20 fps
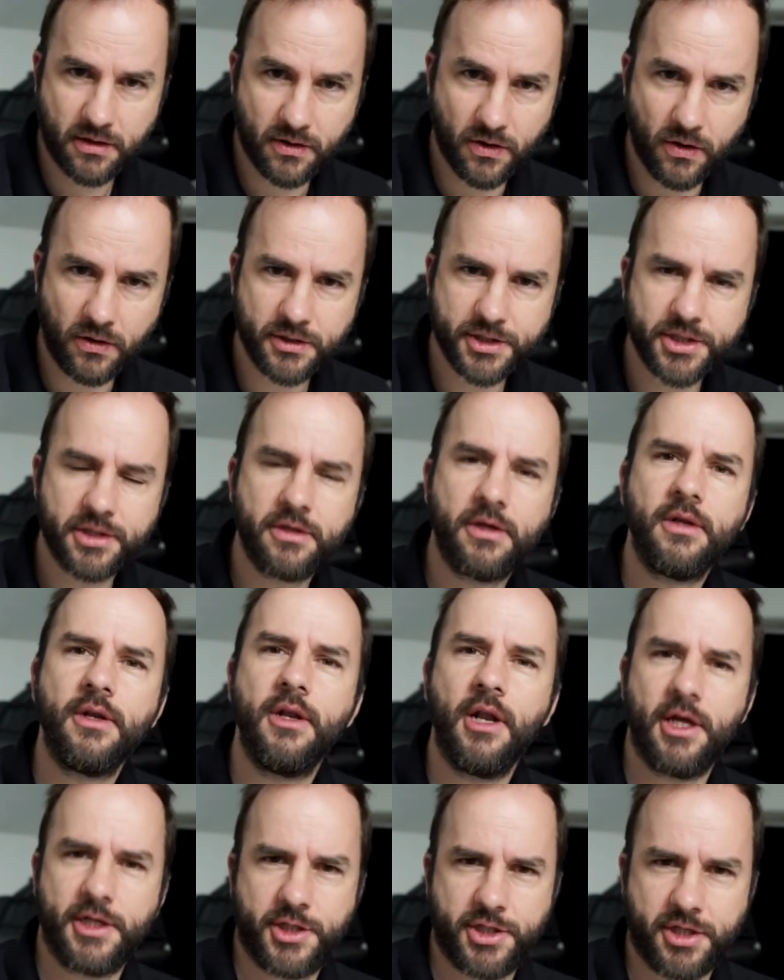gloss,
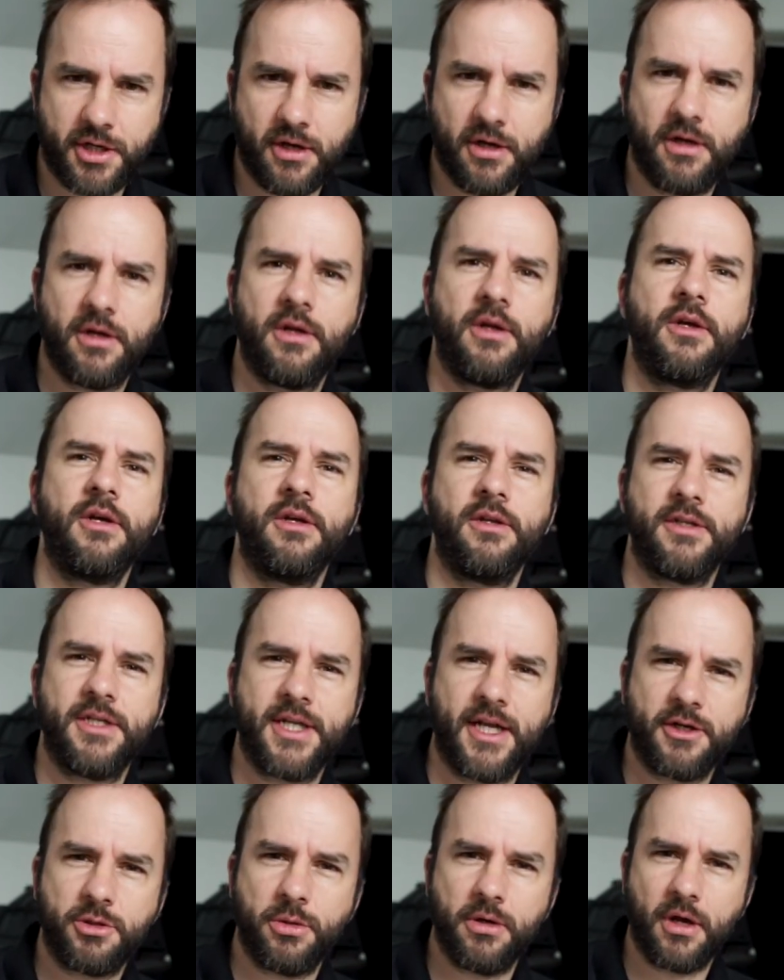luster,
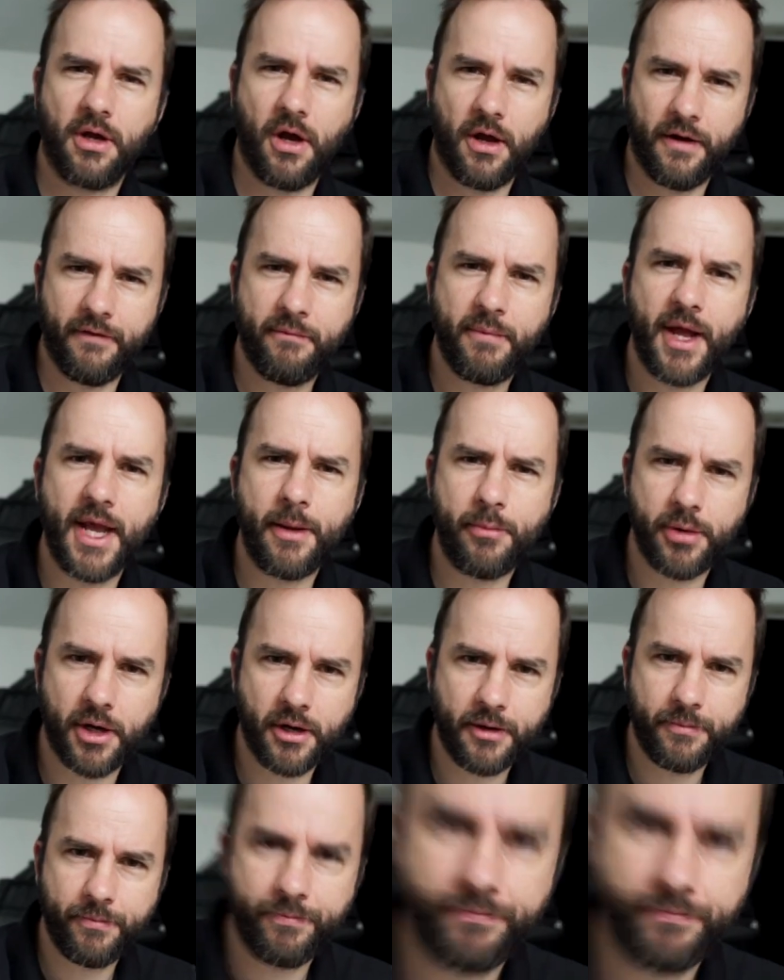etc. kind of paper.